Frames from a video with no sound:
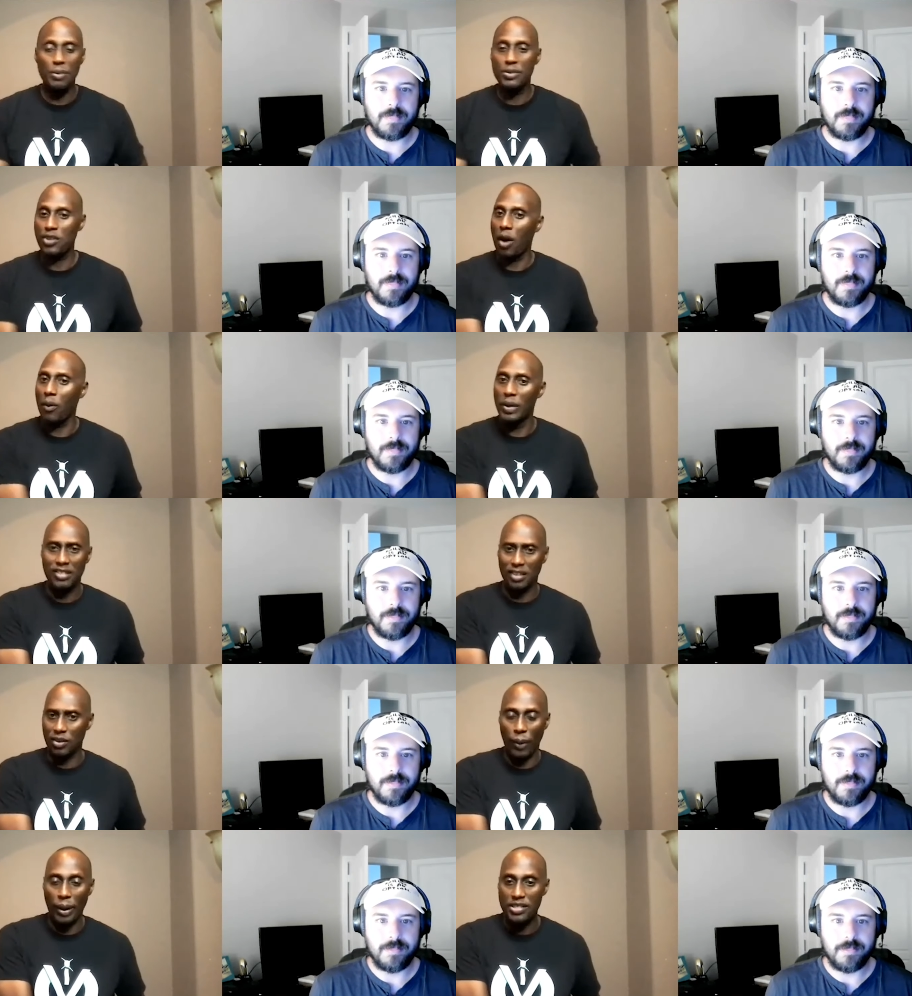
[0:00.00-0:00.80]
Speaker 1: was always
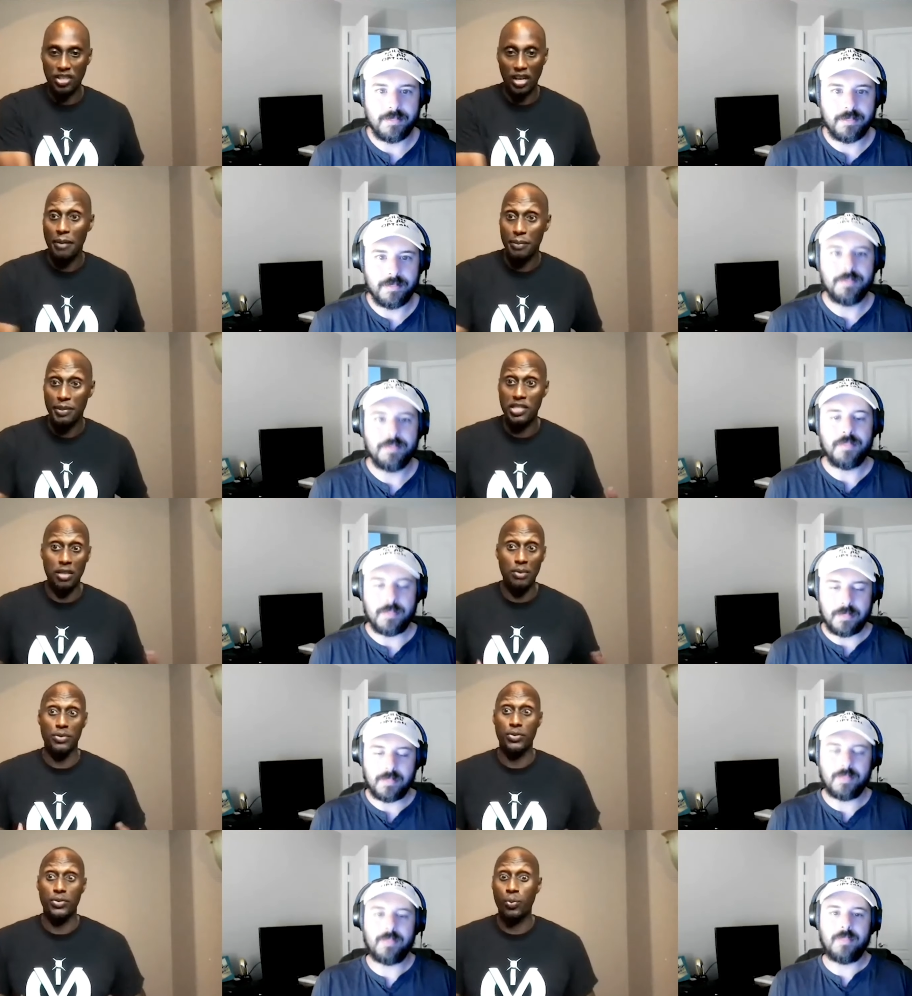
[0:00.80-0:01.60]
in great shape, but
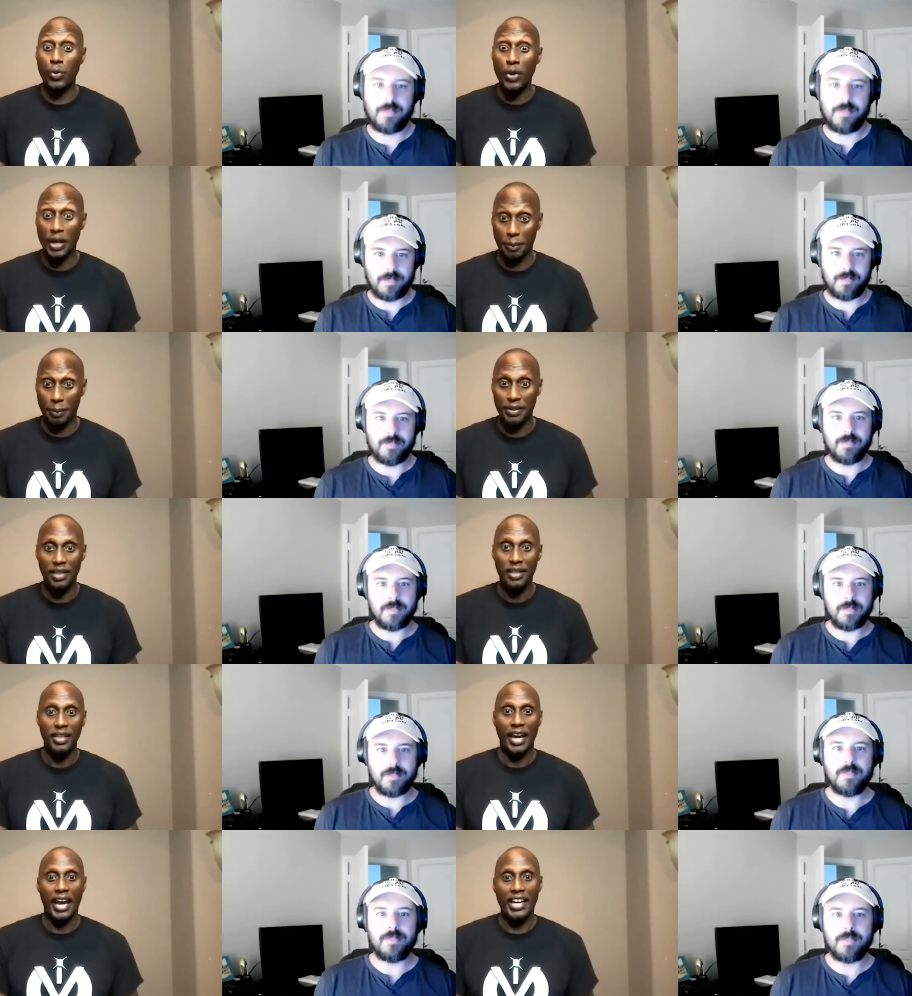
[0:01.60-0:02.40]
she was ripped
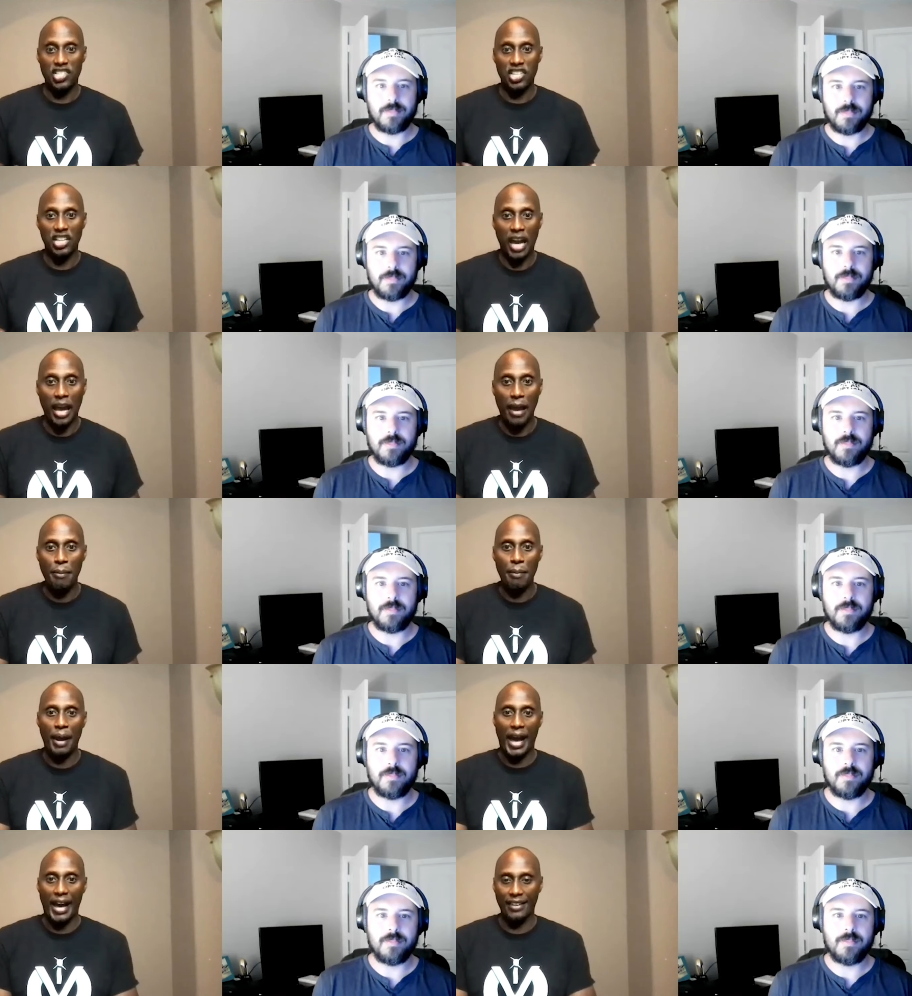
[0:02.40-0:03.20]
as she came
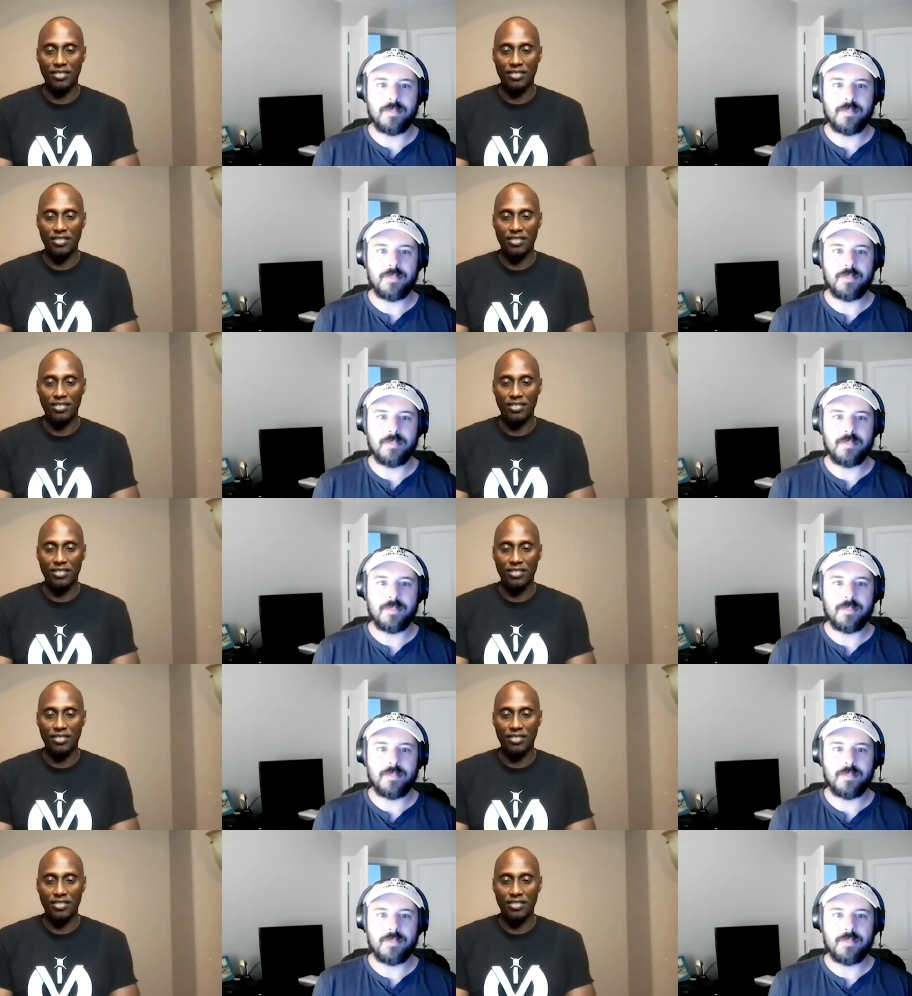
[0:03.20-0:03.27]
back.